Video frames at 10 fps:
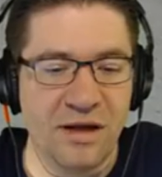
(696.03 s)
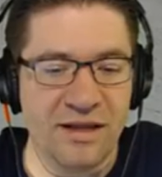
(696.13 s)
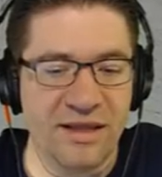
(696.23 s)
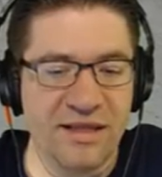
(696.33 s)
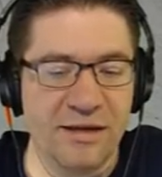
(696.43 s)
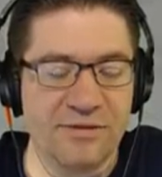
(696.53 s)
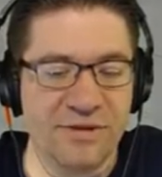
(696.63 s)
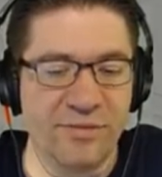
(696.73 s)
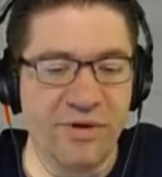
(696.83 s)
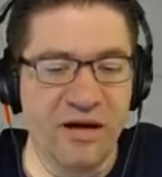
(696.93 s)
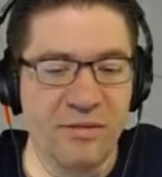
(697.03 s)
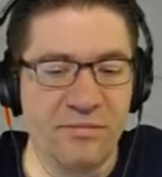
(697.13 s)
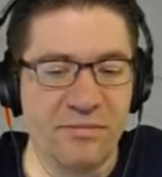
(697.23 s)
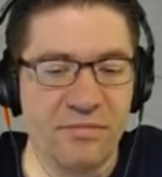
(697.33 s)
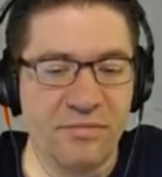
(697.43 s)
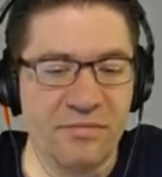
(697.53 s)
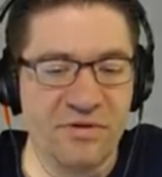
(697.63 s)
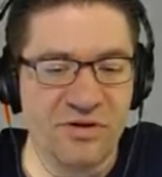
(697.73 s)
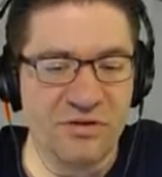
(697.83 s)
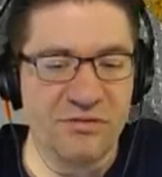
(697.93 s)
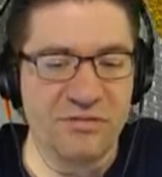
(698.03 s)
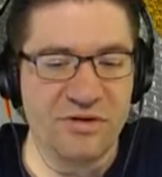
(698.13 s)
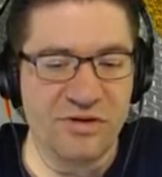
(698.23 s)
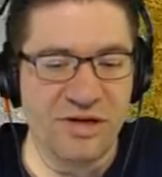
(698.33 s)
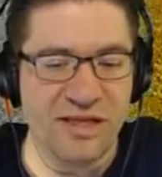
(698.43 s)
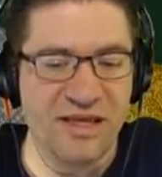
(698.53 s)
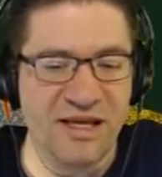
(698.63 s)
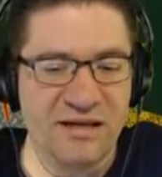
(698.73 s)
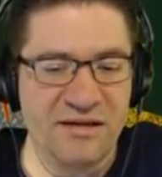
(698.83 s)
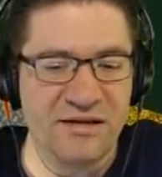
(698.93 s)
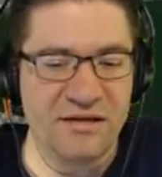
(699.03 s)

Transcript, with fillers: I think that was a bomb. Did you get that?